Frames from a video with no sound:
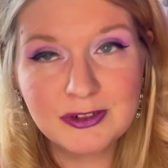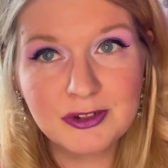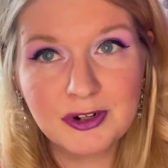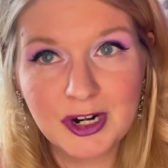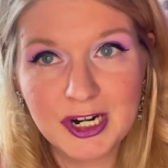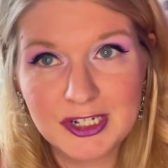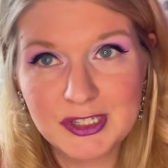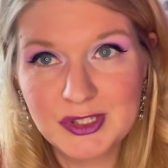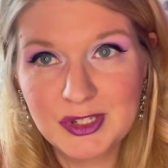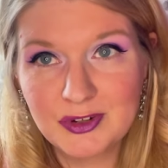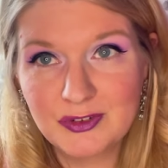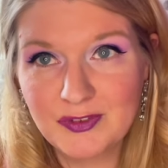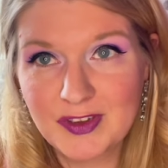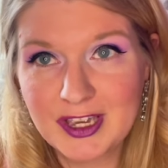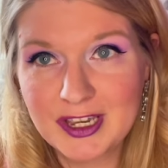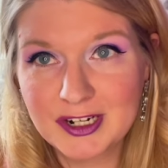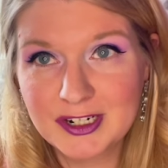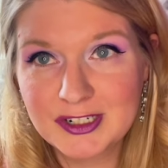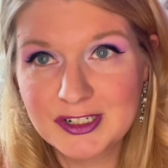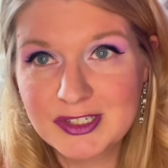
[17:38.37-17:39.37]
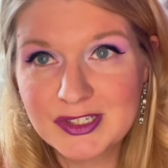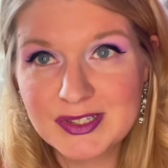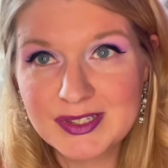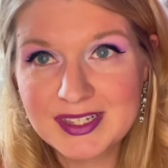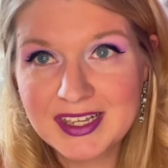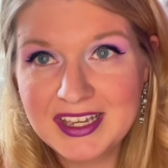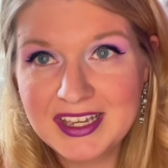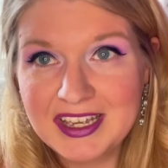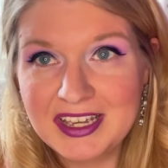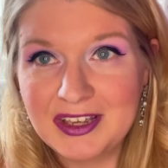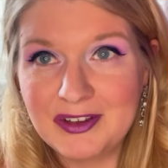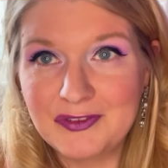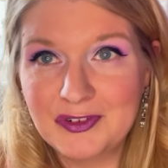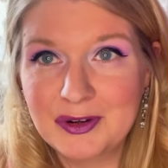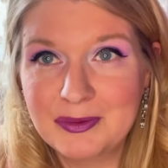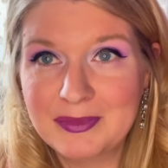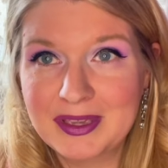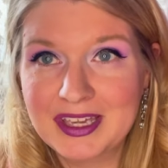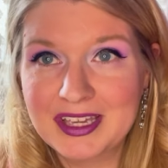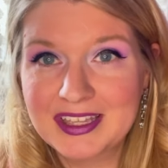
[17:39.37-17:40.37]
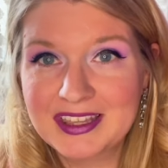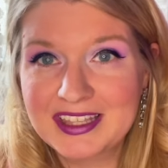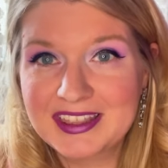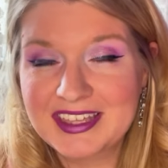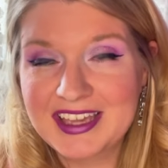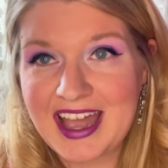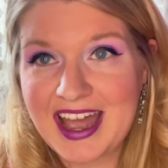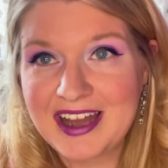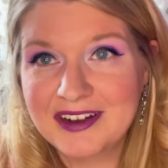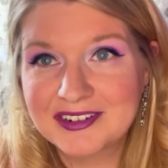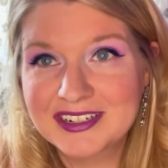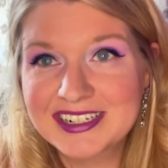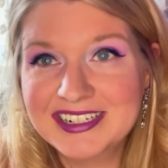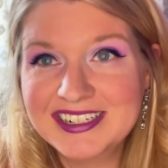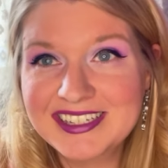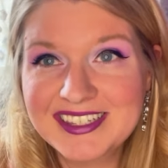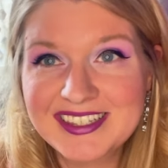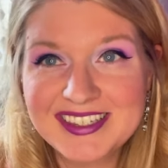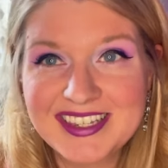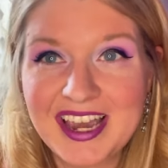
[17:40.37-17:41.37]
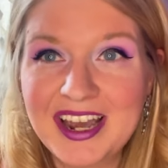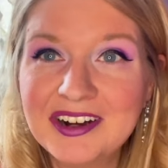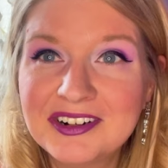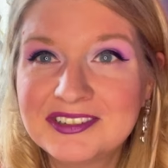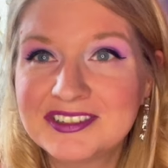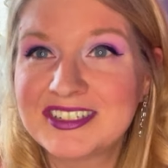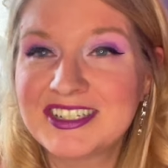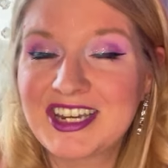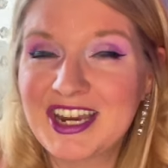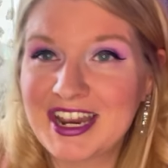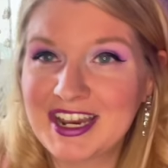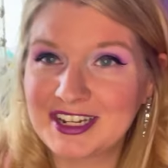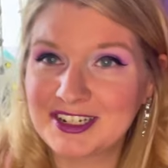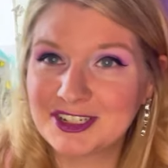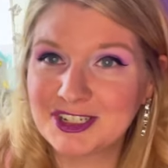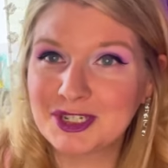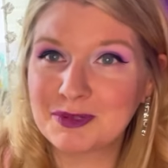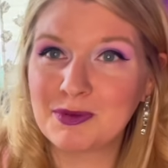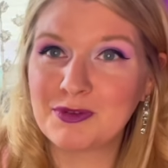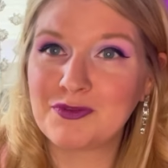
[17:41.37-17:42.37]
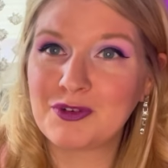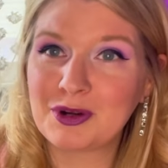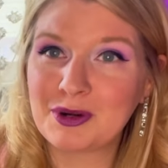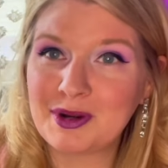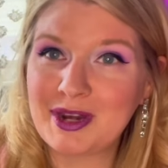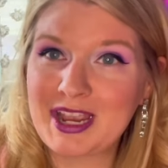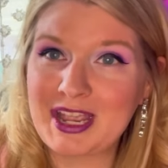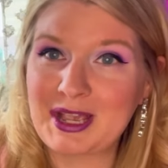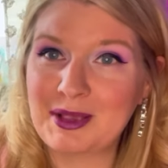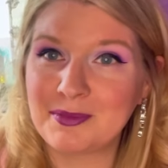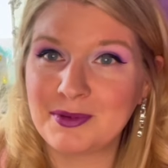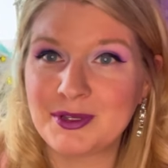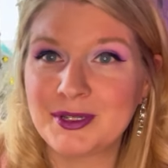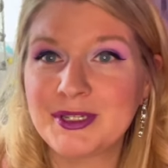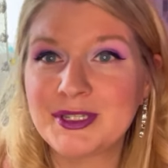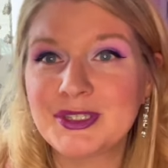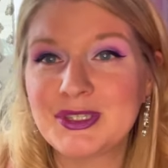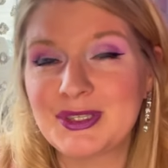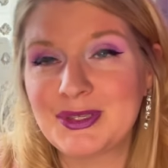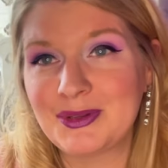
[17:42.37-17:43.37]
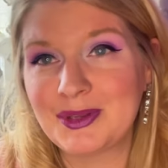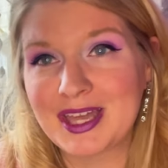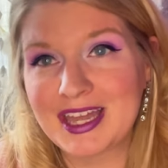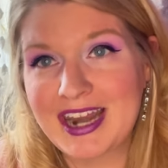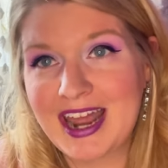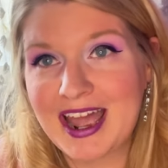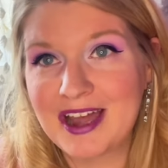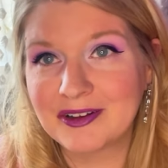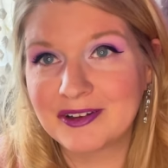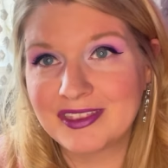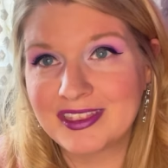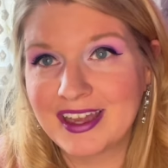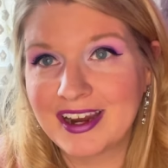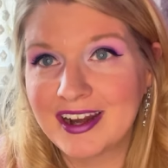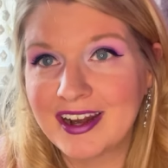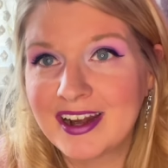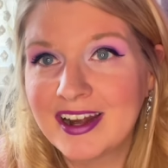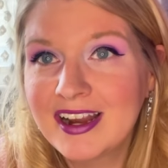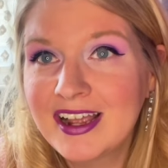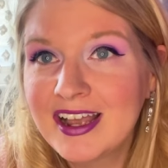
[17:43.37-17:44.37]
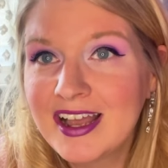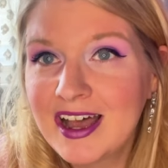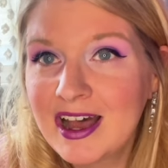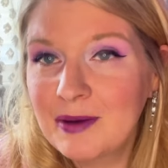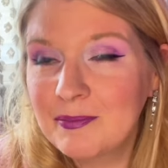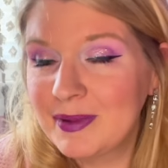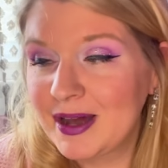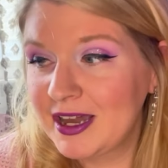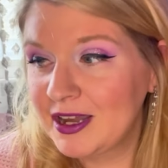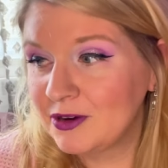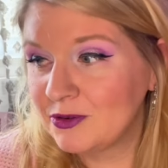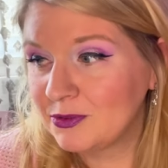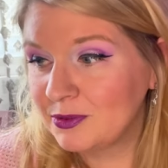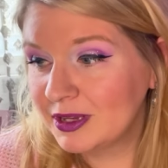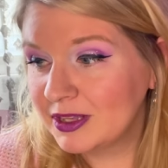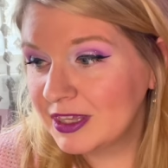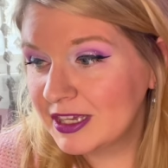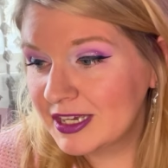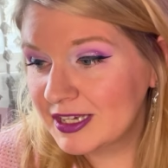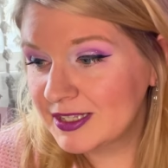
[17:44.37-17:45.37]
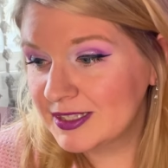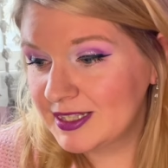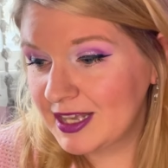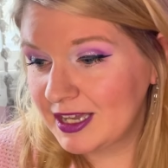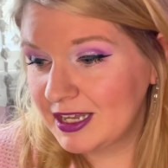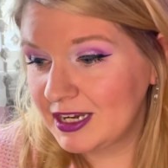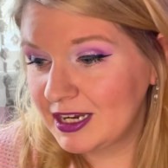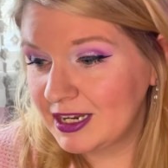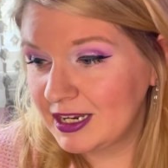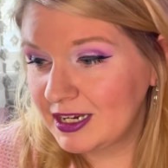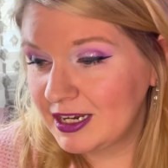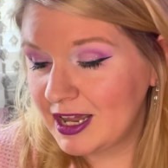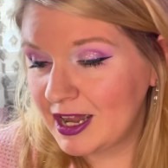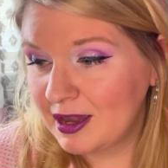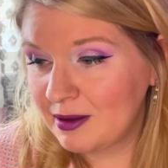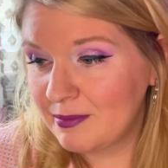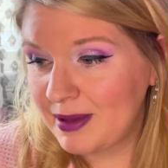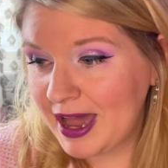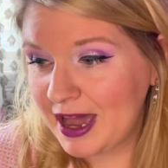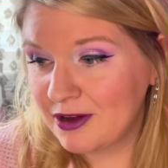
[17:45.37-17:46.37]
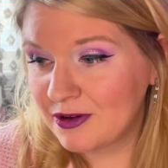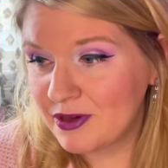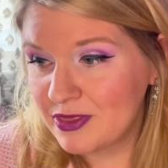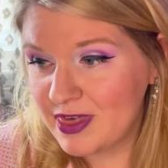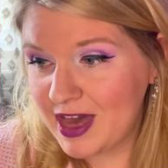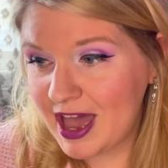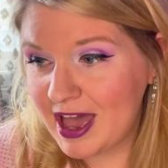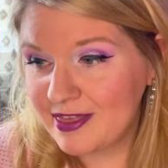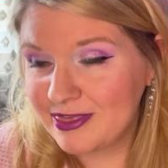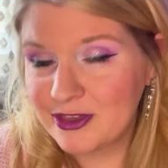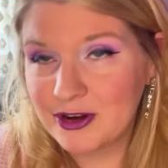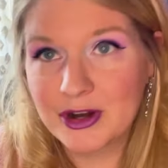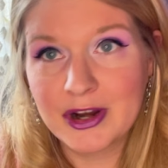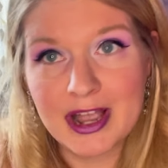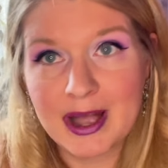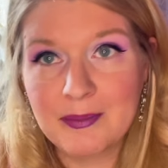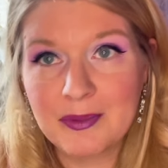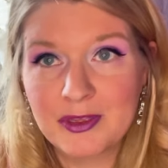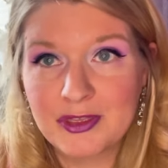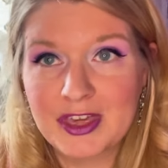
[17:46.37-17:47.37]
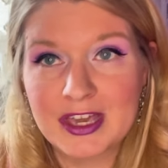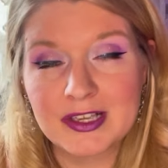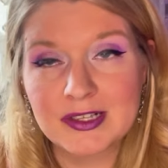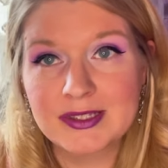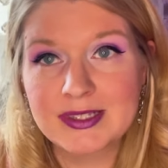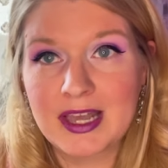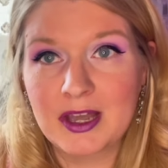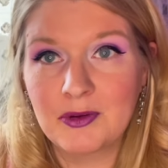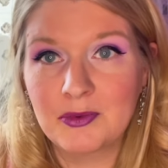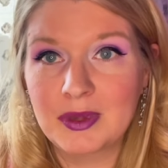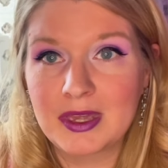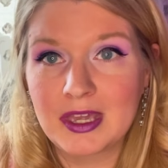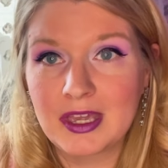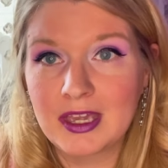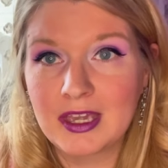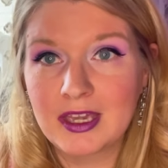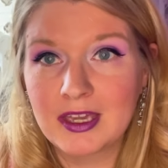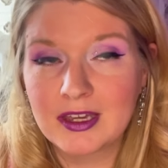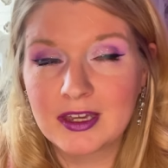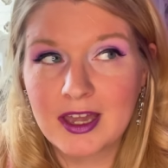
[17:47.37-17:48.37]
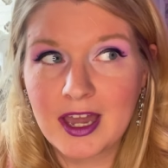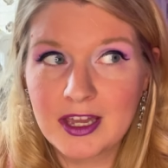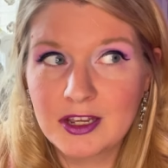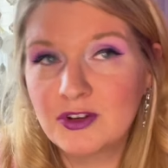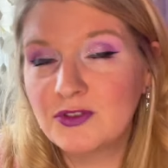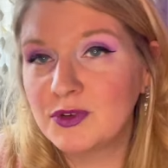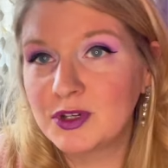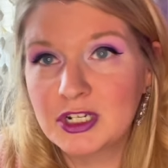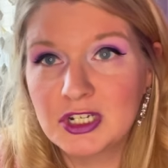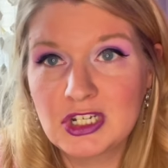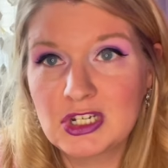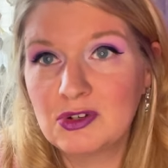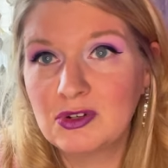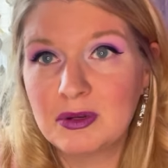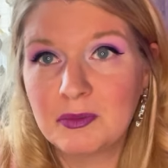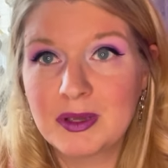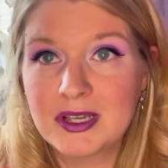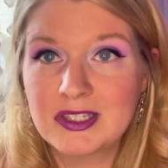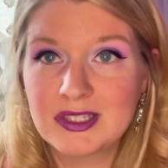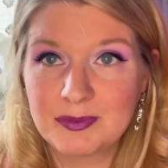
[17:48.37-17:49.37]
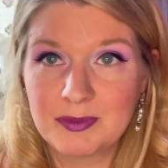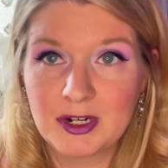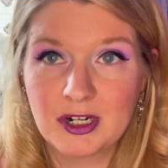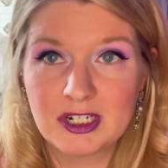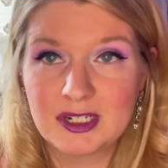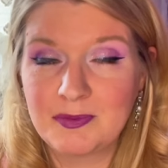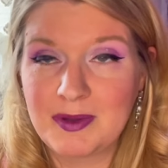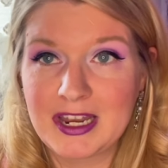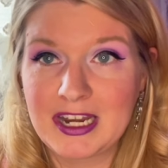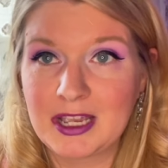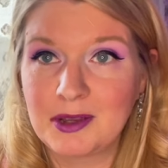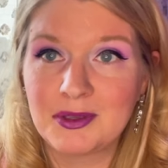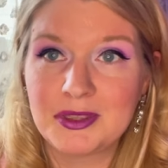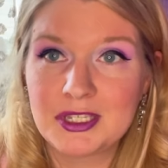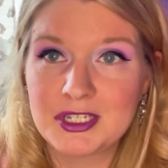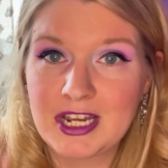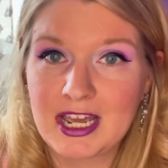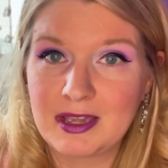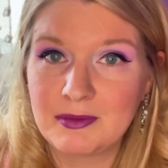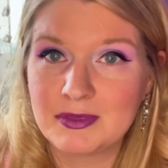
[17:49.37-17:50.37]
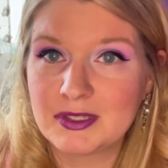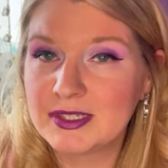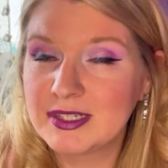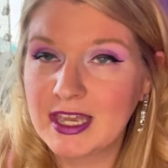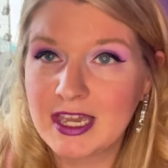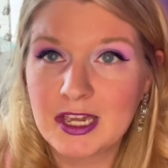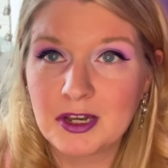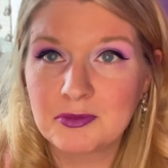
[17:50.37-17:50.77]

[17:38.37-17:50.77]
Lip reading: Cross your fingers for me that the hours don't change before we're able to get out there, but really excited about that. There are a couple things that we kind of want to do in Pittsburgh, depending what the time is like.